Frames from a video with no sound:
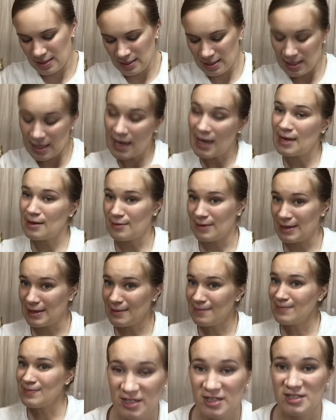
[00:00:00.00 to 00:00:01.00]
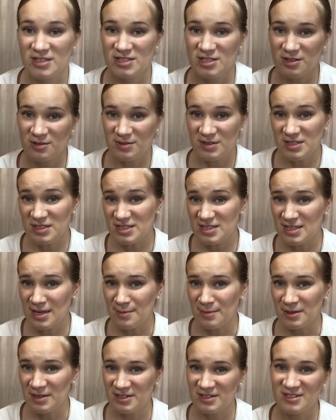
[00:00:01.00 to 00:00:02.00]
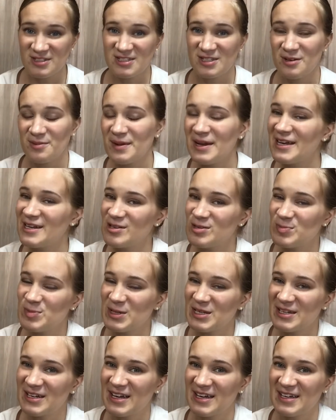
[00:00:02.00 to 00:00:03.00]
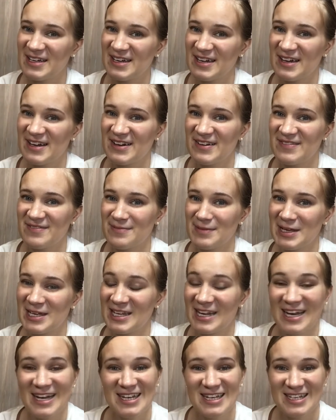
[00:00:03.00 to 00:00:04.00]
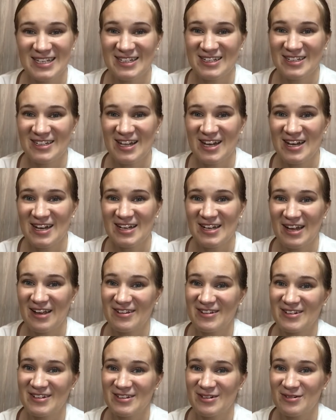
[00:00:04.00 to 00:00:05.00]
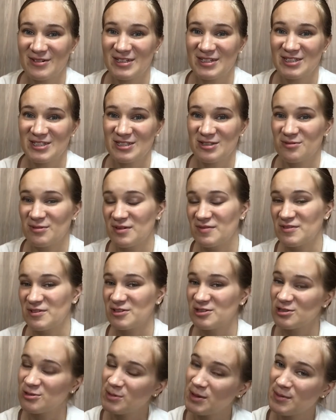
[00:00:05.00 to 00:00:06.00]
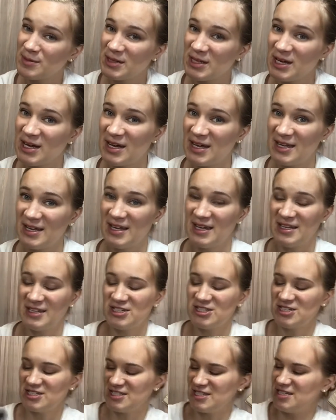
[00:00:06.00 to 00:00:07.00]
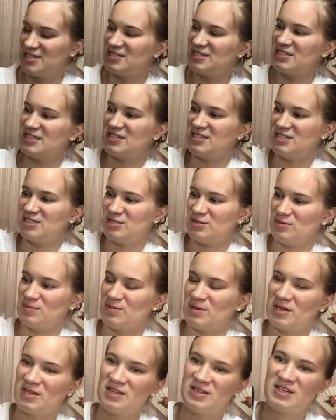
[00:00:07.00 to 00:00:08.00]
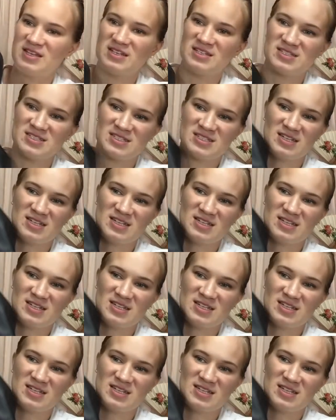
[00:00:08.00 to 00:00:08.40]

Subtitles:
Anyway, so it's summer, so my husband and I have been hiking a lot and going to the river to swim a lot, and it's just easy to bring this.